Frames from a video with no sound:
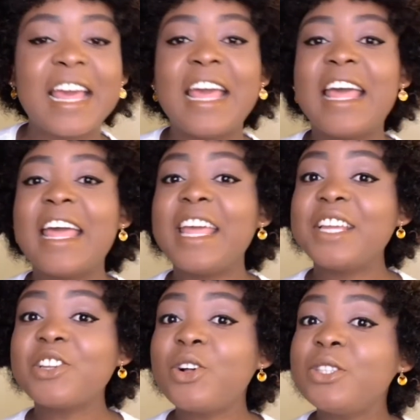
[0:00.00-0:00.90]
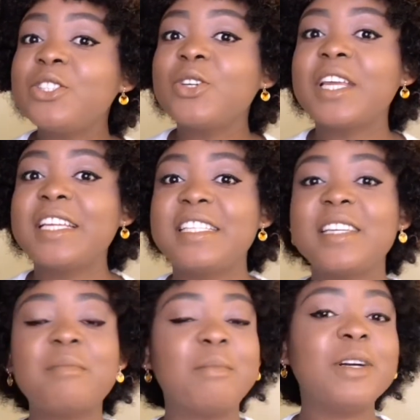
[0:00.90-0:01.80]
and also
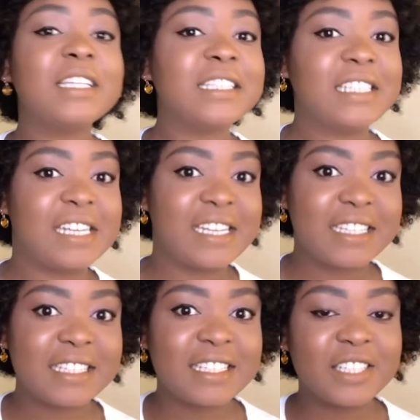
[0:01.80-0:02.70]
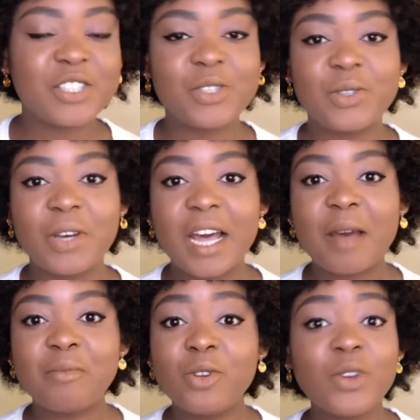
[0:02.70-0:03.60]
getting monetized so
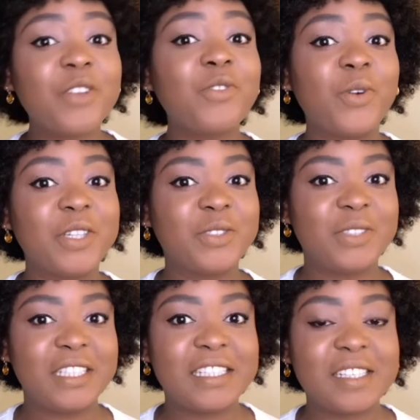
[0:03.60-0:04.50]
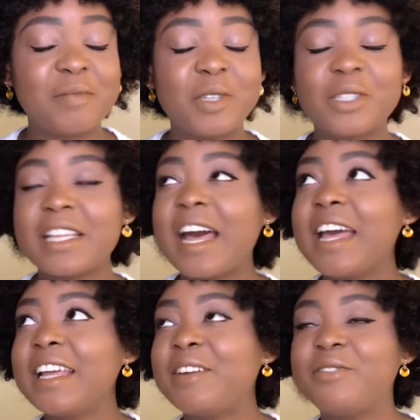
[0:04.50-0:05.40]
i'm looking forward to this year because i
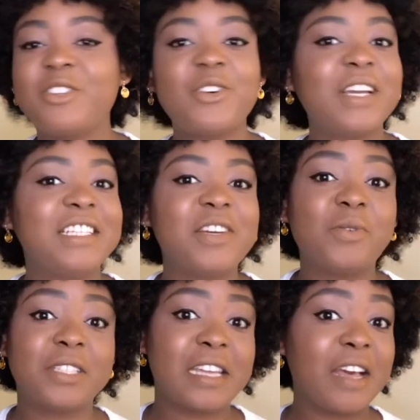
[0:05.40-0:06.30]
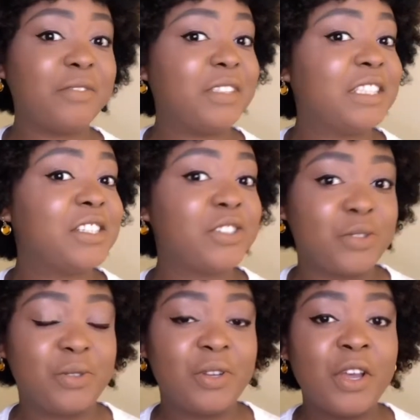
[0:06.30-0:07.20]
have no idea what i have in
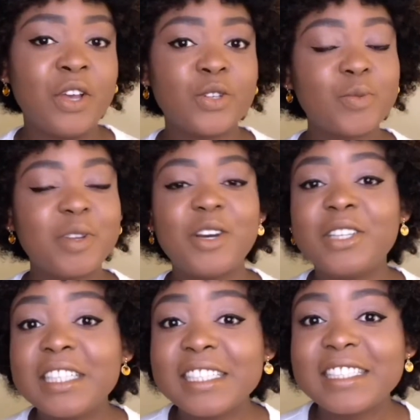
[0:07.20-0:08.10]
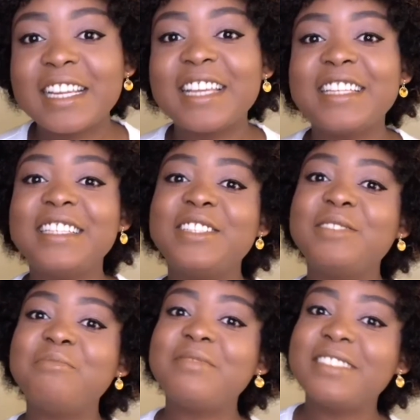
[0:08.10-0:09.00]
store to be honest i
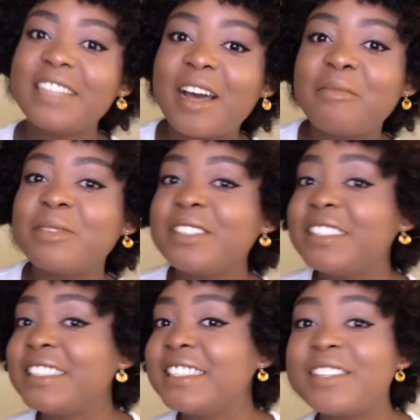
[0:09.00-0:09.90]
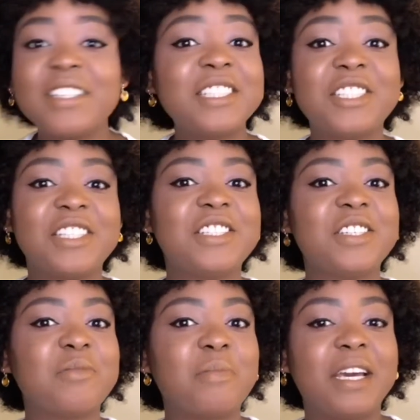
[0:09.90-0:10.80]
i'm considering
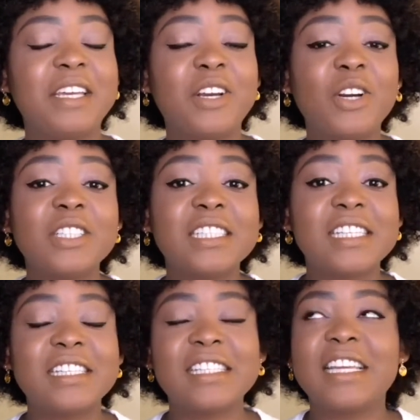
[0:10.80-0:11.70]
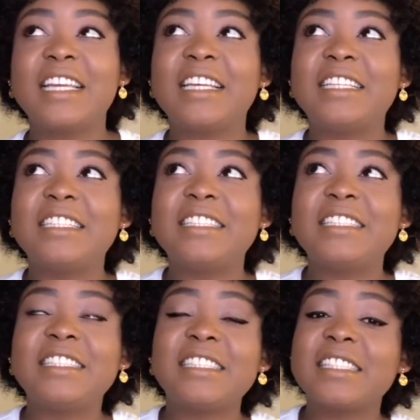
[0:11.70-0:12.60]
changing my content
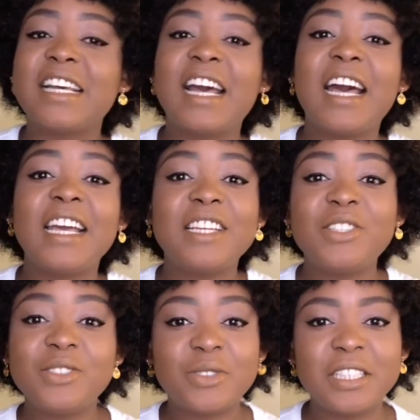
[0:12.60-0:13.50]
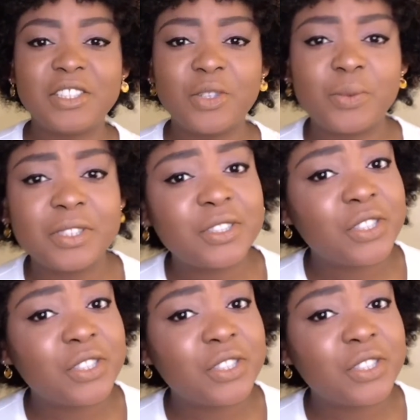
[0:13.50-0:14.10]
and i don't really know what to talk